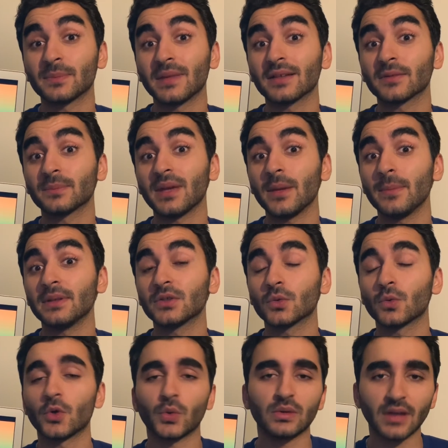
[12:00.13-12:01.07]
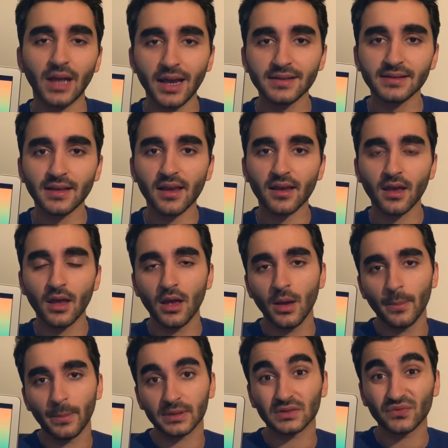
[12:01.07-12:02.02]
not be able to work with Isaac.
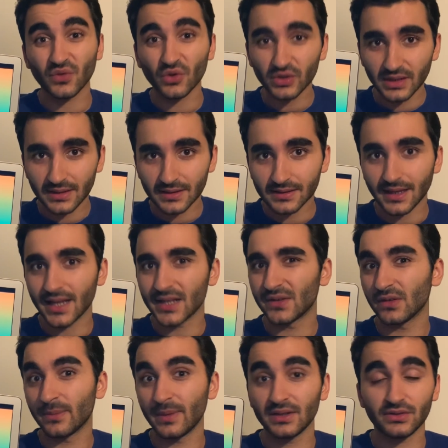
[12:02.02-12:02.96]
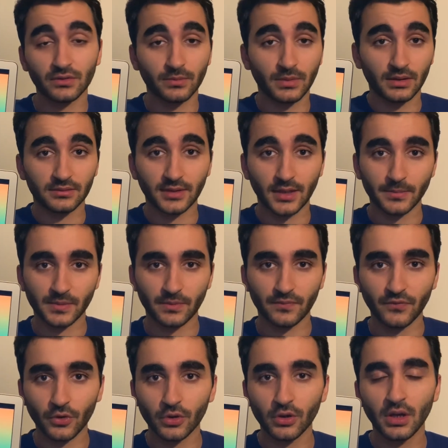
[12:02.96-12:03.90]
But for this, as we mentioned many times
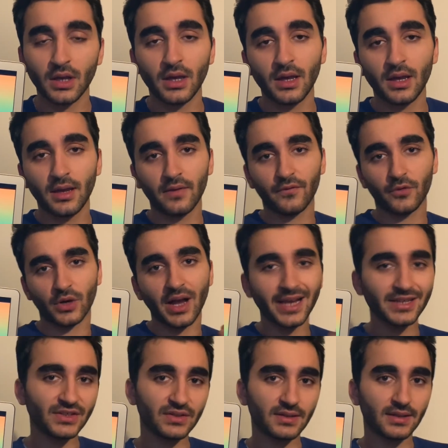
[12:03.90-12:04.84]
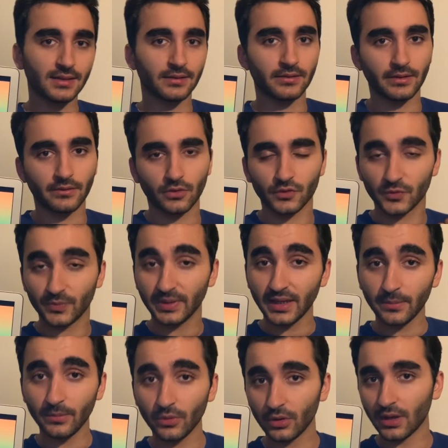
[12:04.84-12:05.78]
before, for IGT in the Arrows
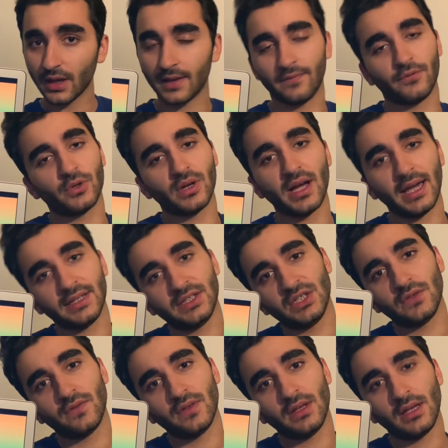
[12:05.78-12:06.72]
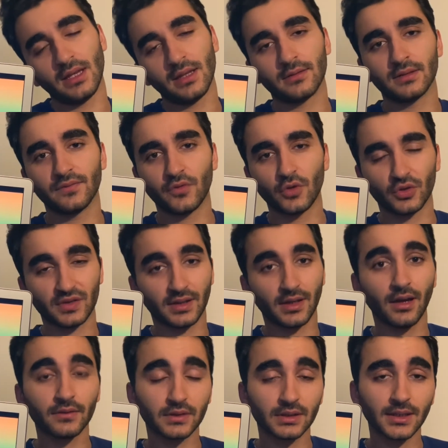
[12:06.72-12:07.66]
playbook and for IGV in the Foxy
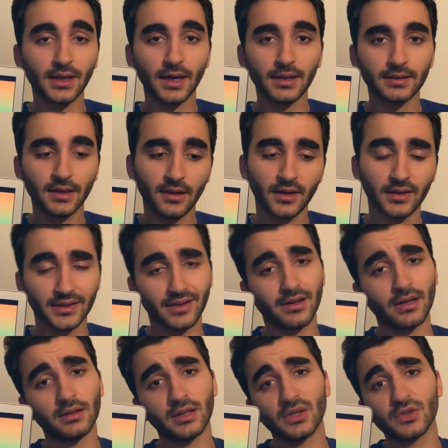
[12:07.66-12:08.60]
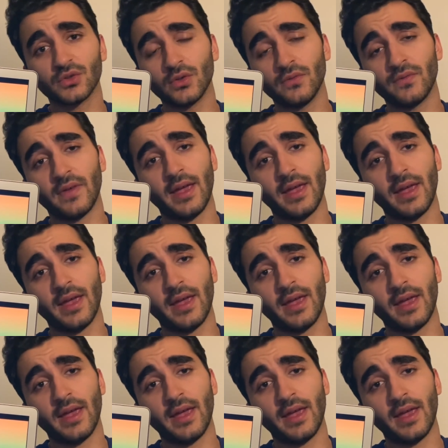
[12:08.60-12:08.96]
Hunting Guide, there are lots of